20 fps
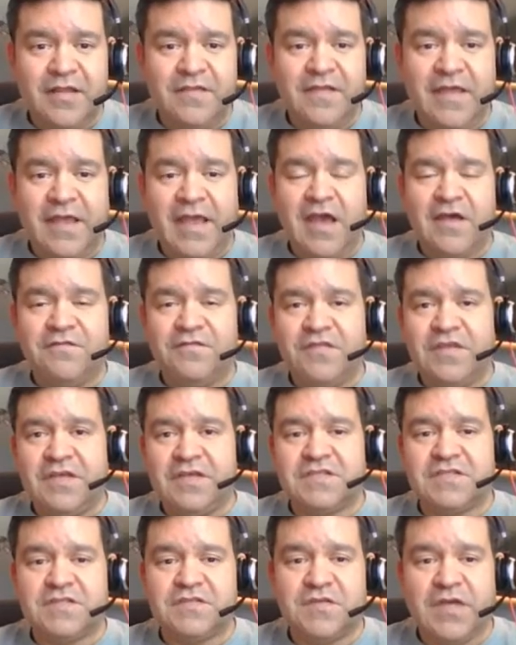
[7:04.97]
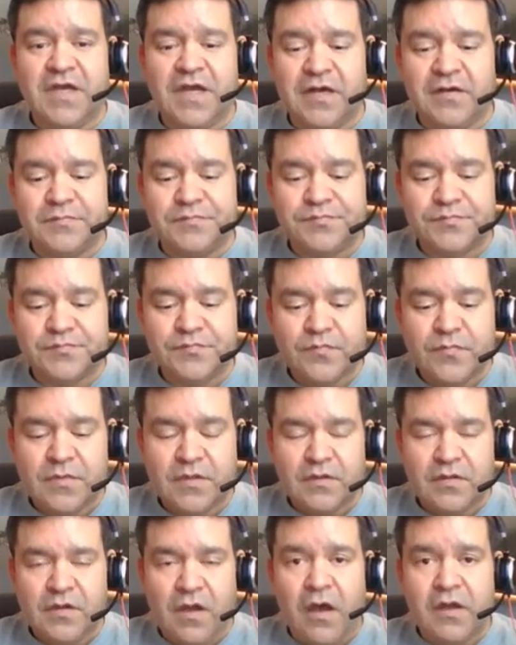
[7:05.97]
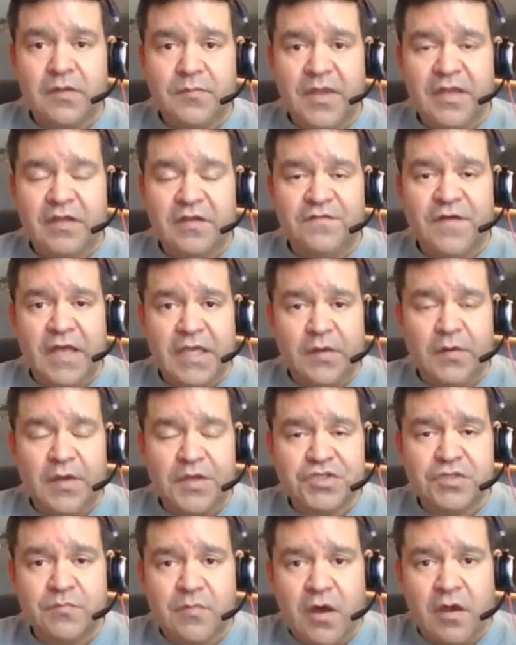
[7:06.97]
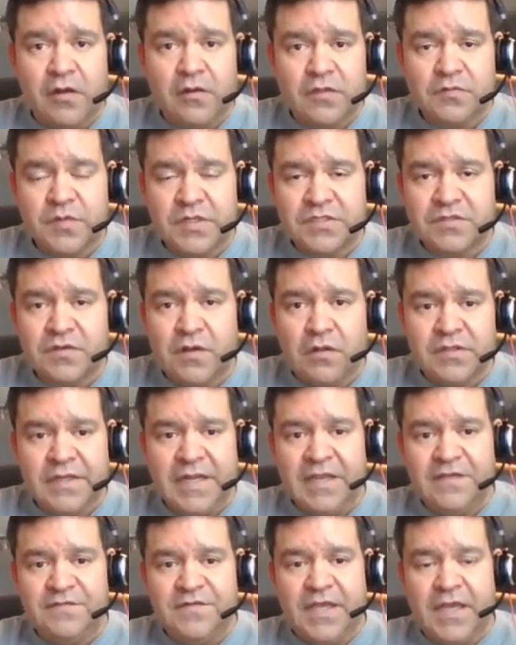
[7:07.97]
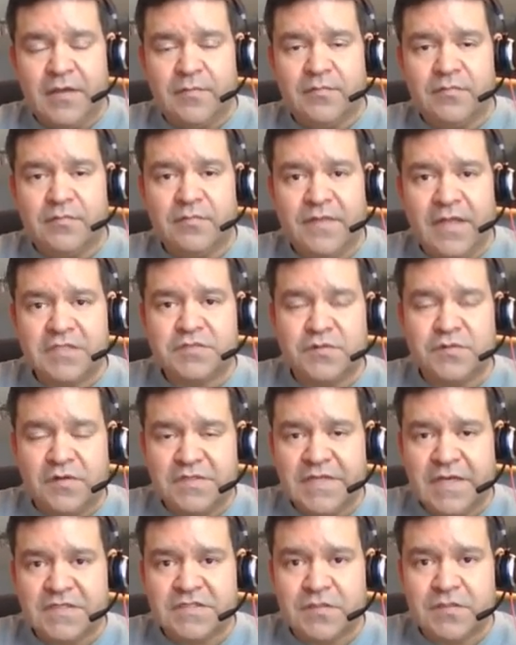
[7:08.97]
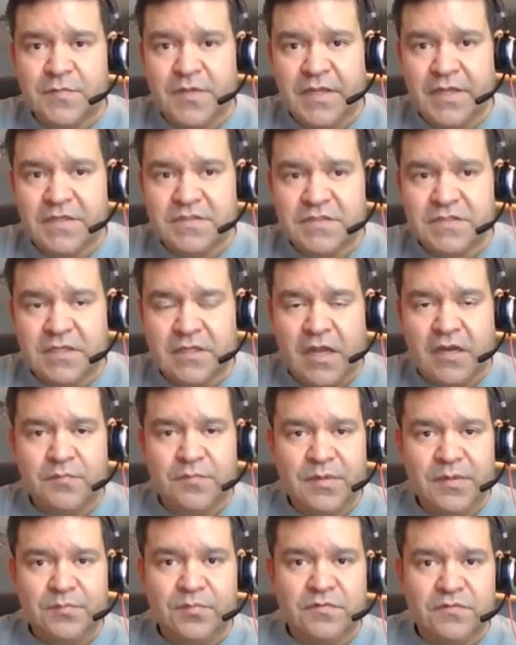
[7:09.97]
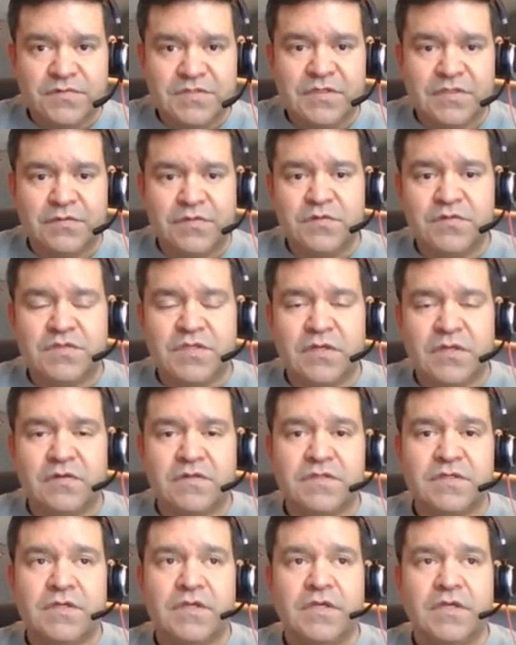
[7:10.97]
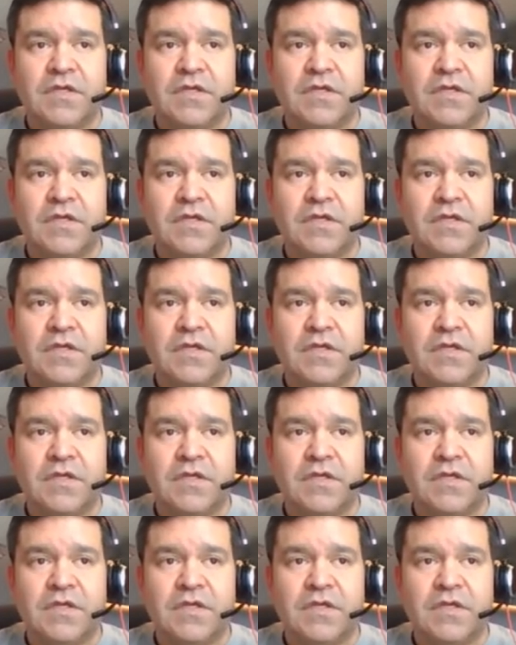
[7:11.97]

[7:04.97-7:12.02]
And they have this um, automated valuation model is what is called an AVM. That's what their Zestimate is, and a lot of people still use those.